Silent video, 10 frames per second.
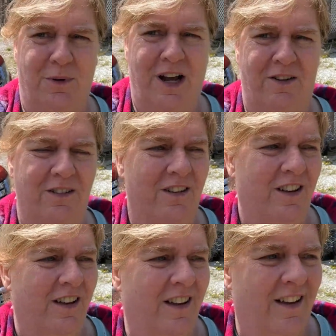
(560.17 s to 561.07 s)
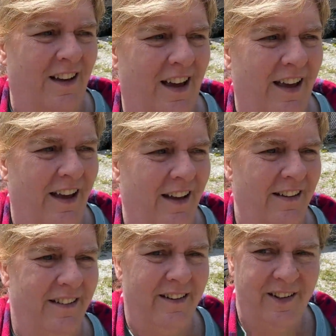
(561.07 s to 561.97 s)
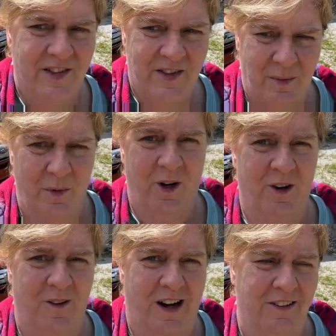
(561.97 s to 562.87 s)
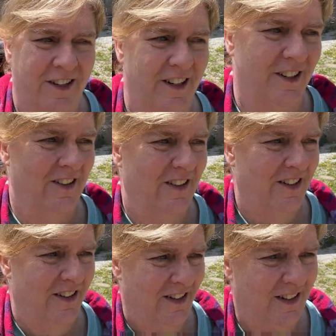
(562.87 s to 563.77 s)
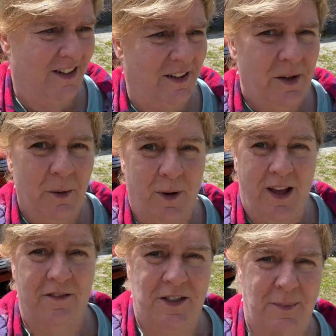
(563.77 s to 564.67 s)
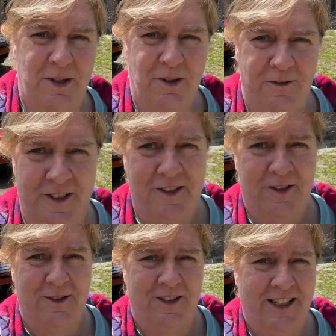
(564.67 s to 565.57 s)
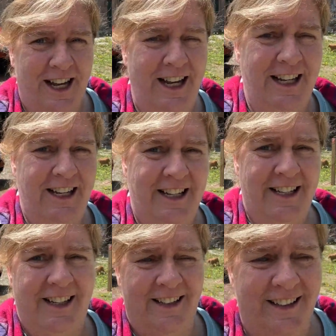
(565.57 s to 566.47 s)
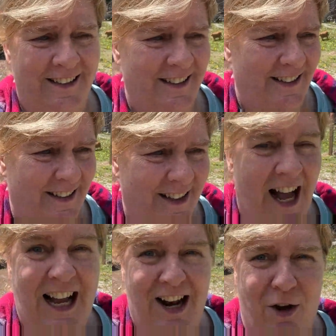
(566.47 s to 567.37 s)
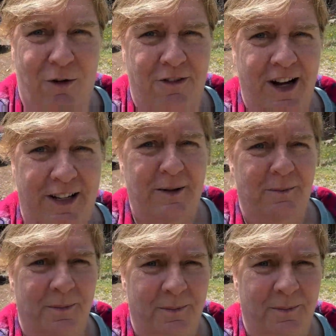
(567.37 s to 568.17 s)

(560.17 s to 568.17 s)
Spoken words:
now. And somewhere around here, we have a special visitor today. Gotta go find him.